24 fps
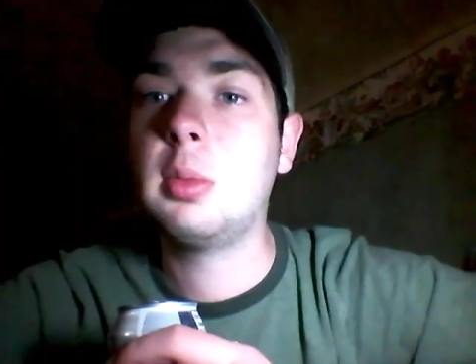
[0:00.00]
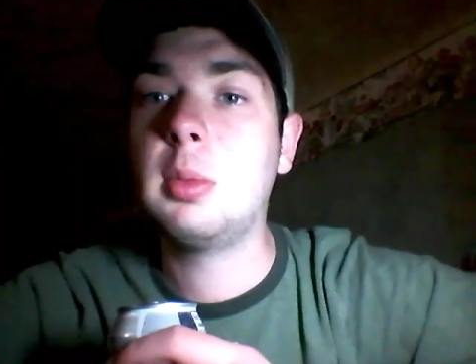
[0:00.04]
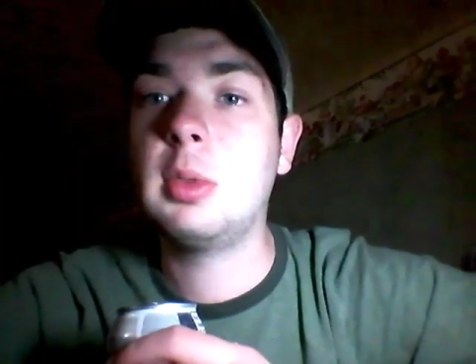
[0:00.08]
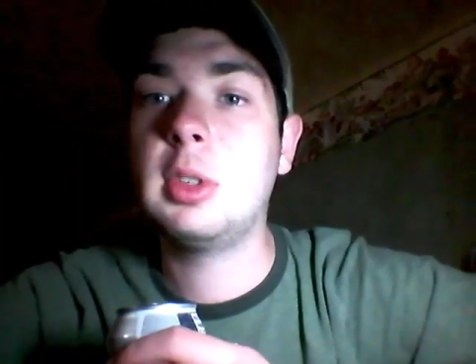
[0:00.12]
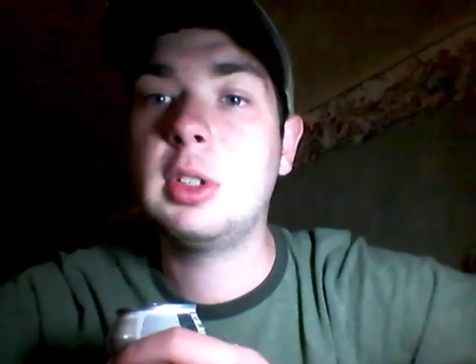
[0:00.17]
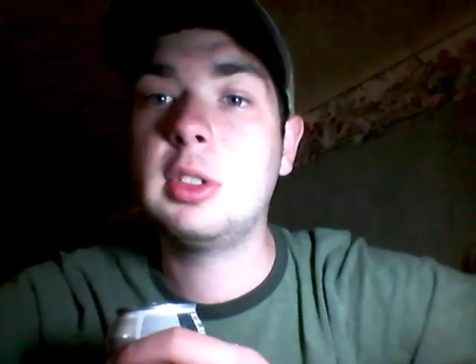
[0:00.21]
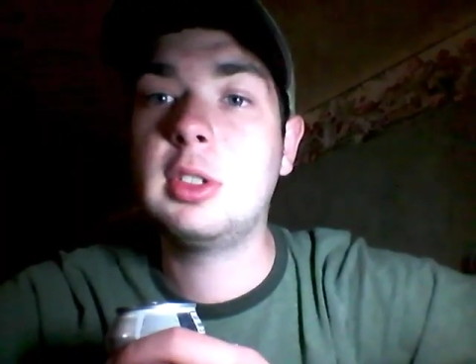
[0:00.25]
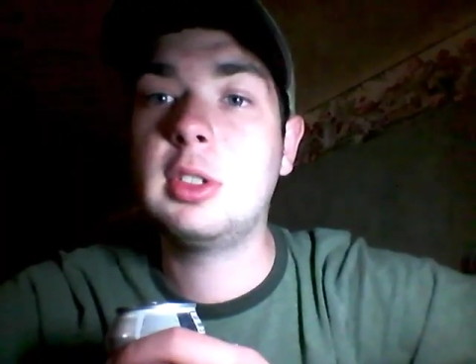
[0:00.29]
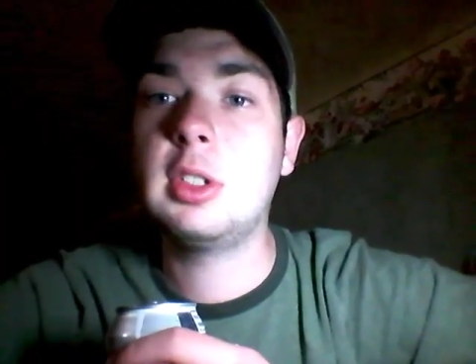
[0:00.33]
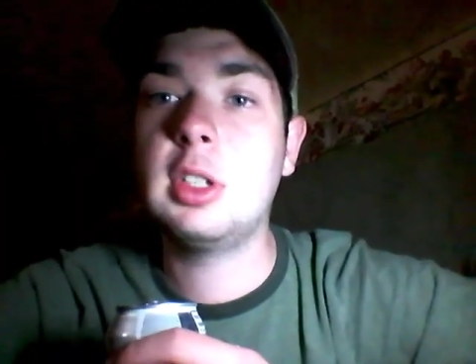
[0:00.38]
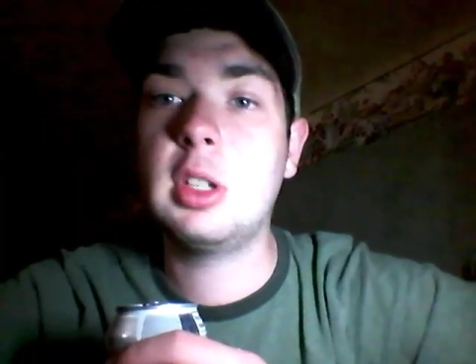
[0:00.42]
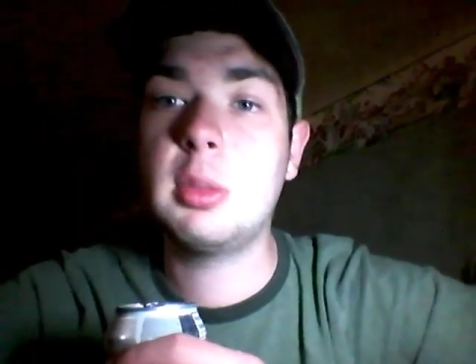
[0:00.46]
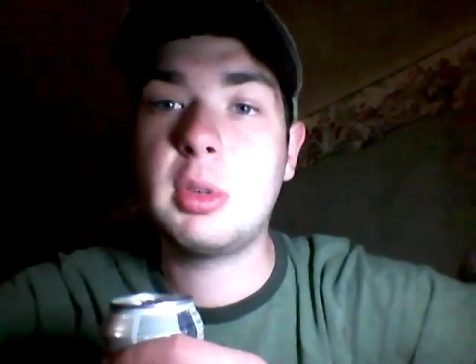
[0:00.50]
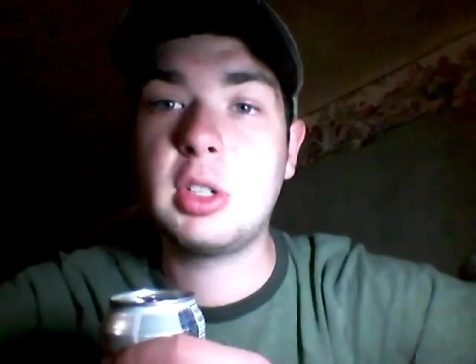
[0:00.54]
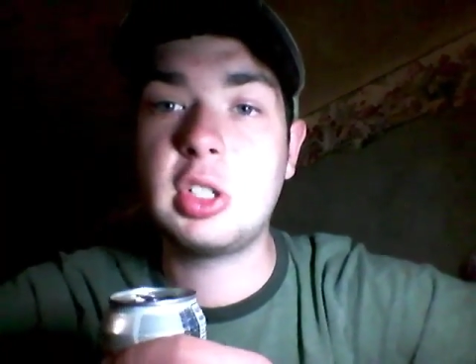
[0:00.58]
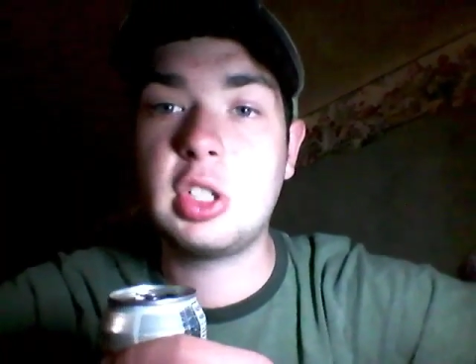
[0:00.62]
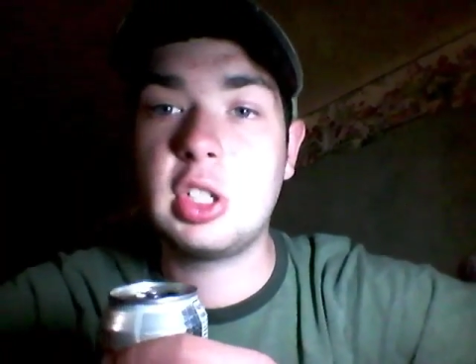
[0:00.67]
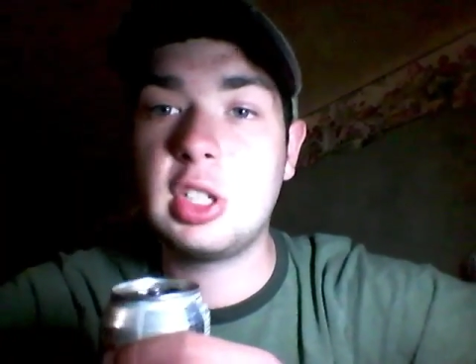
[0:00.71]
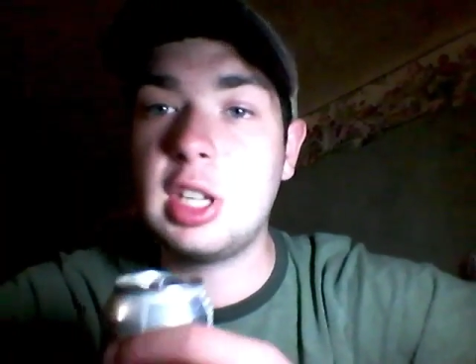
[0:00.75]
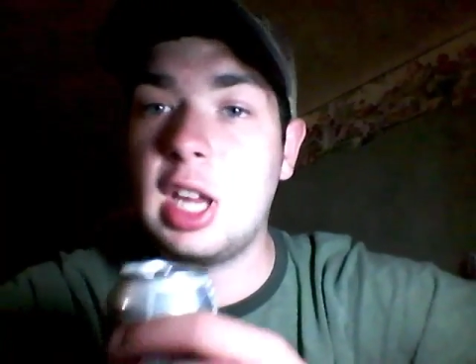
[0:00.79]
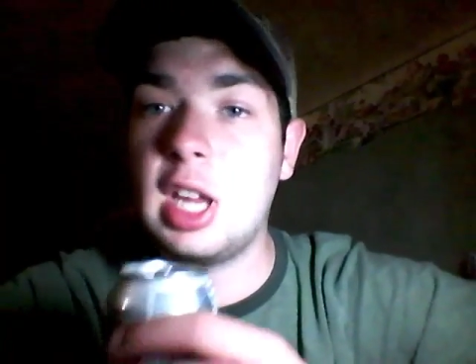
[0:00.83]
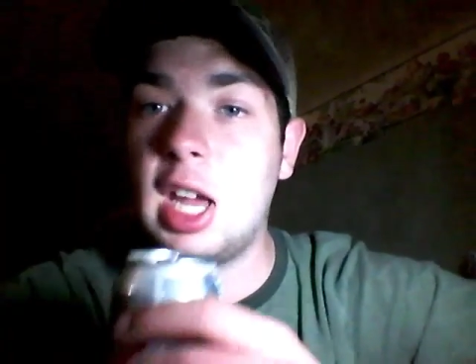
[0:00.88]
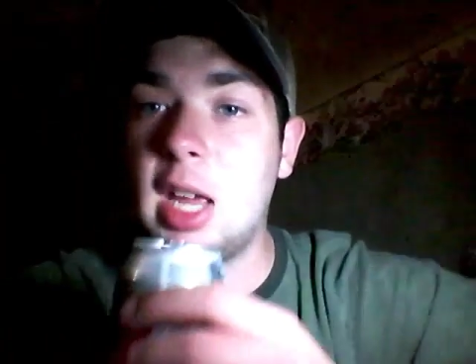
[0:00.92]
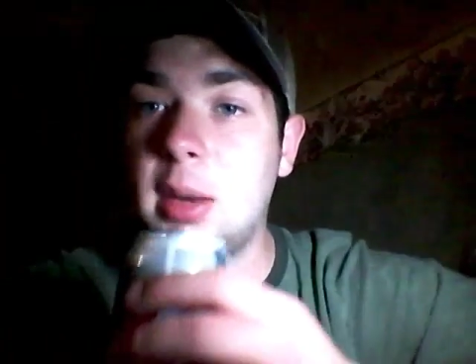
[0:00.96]
We've seen a
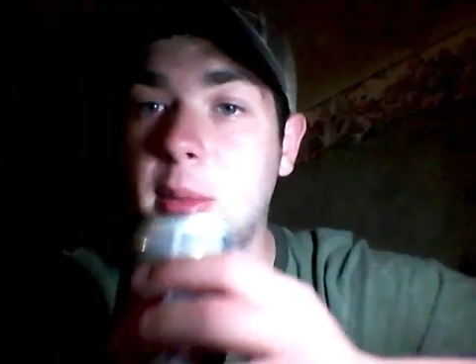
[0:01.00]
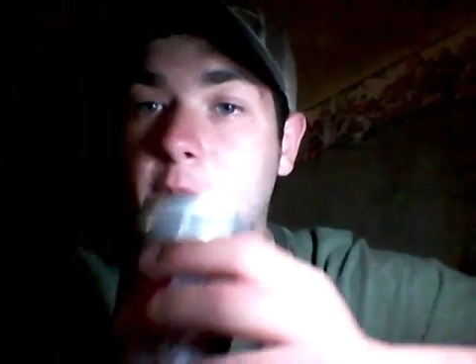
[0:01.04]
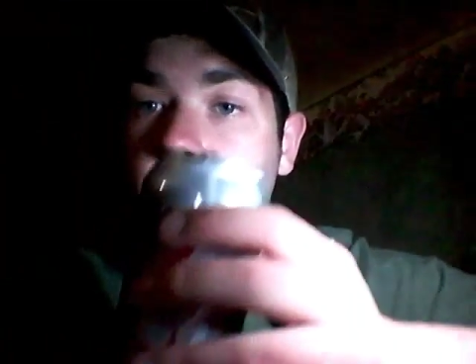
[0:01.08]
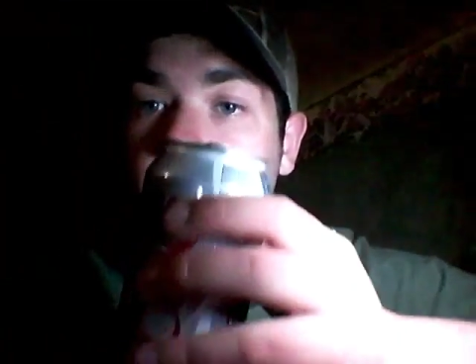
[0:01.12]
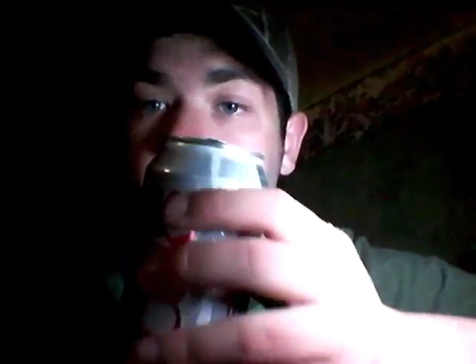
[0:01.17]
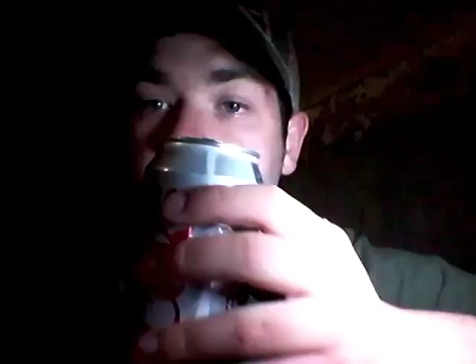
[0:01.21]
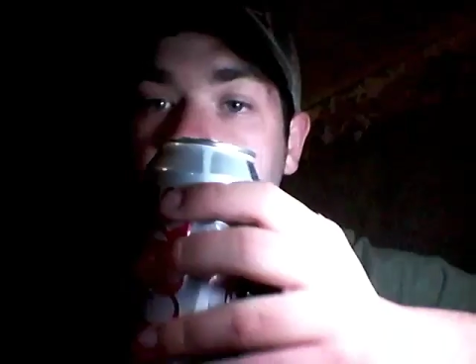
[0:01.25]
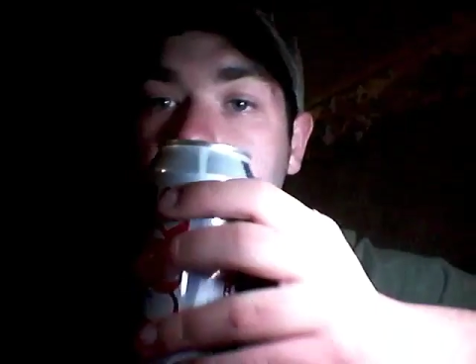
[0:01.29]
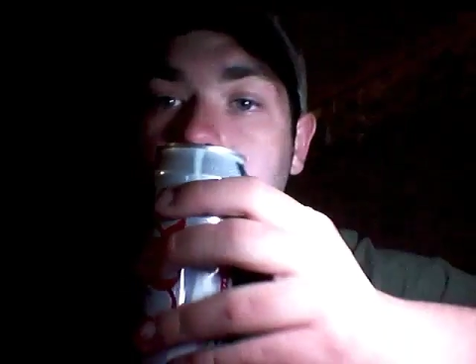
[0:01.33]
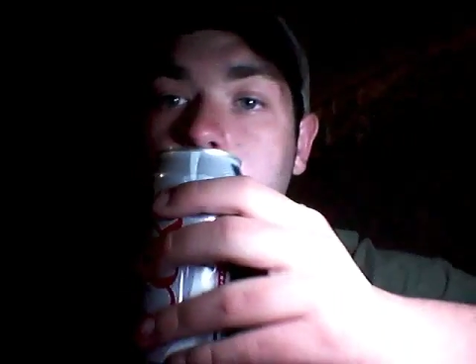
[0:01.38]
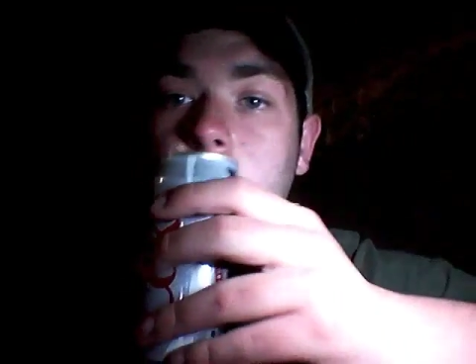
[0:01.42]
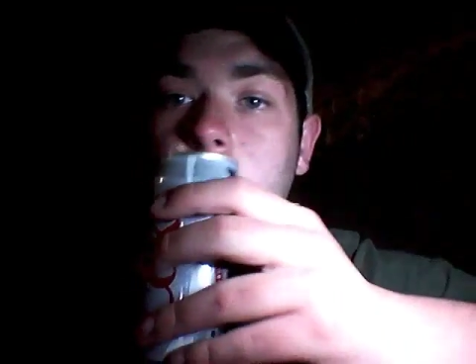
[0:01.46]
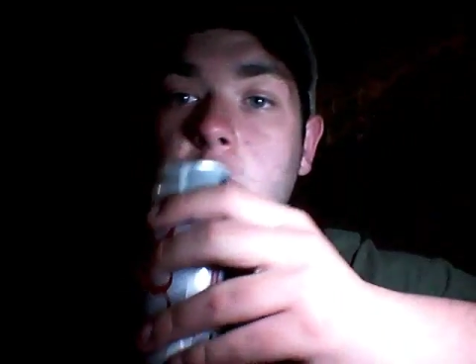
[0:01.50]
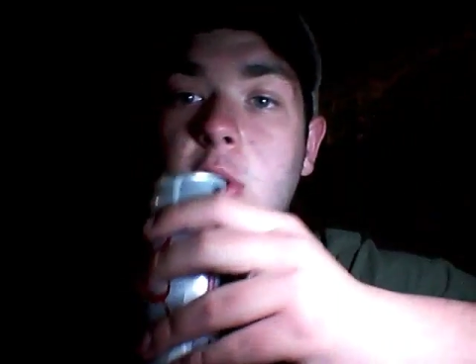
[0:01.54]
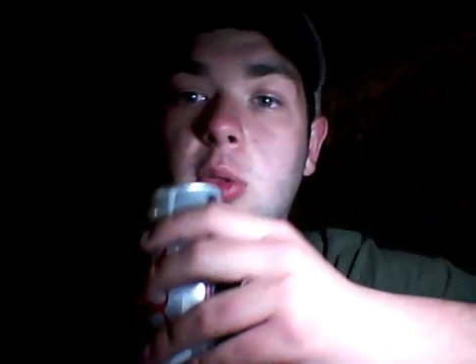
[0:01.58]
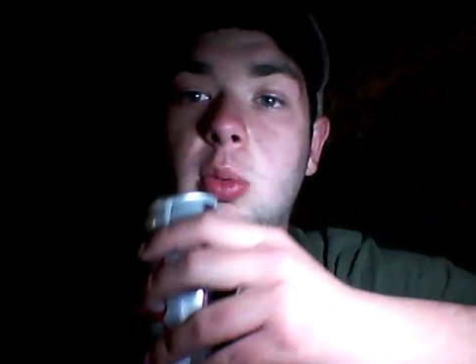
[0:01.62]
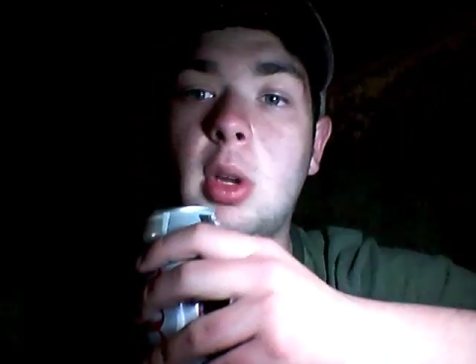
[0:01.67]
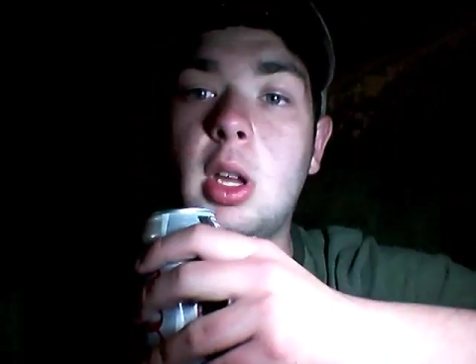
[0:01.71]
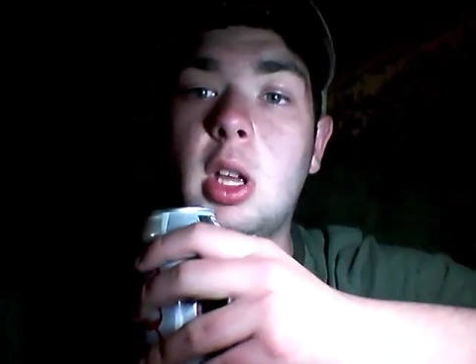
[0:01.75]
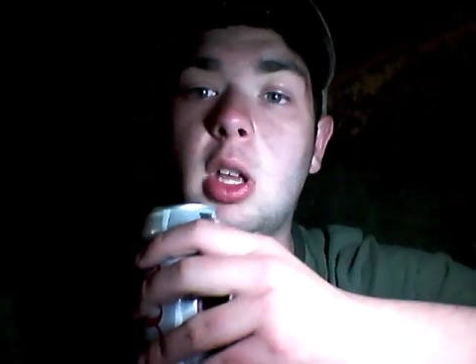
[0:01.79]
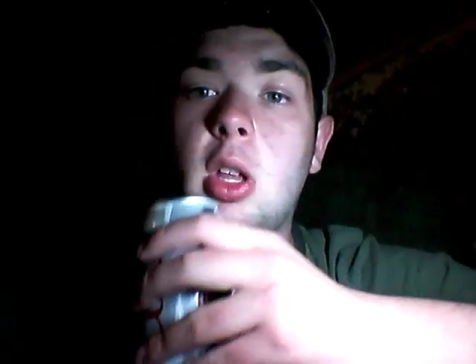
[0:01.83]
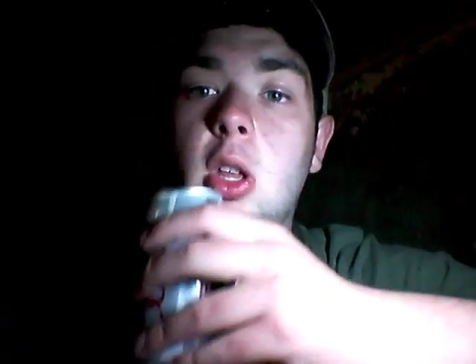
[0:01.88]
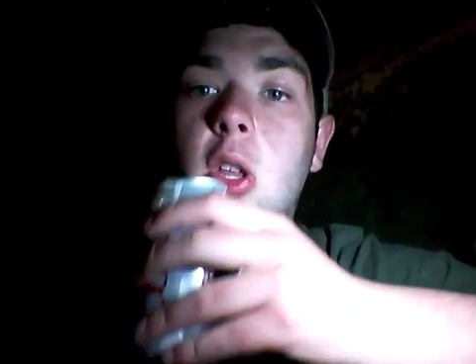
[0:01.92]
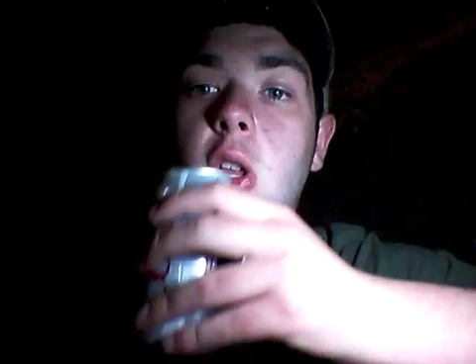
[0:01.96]
bunch of tadpoles too as
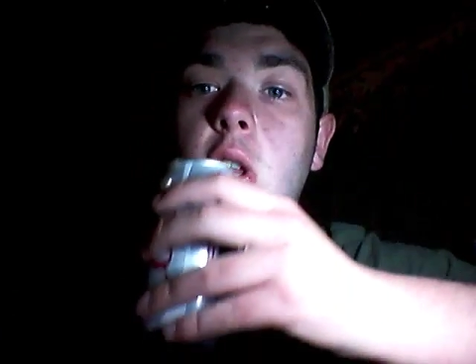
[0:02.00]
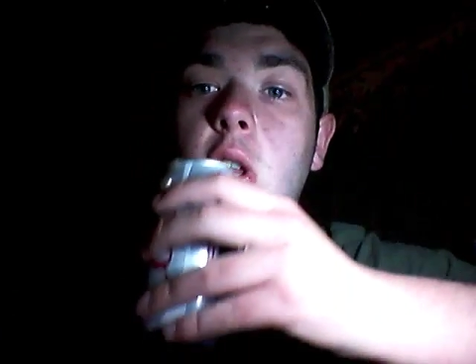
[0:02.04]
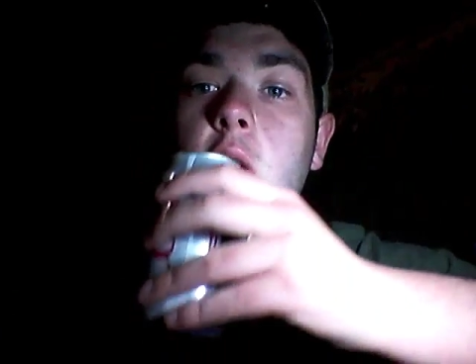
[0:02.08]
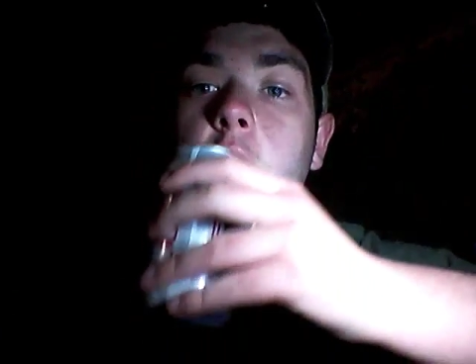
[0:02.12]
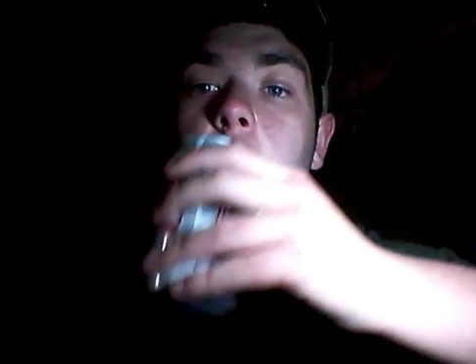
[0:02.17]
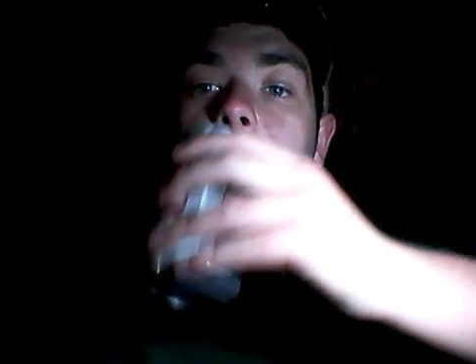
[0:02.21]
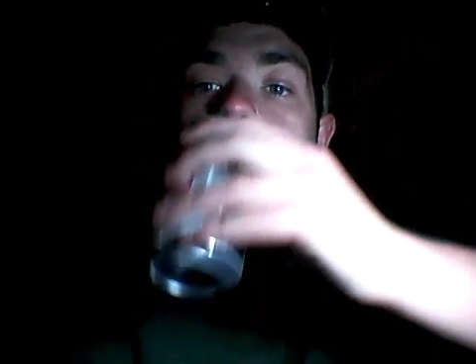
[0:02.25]
well.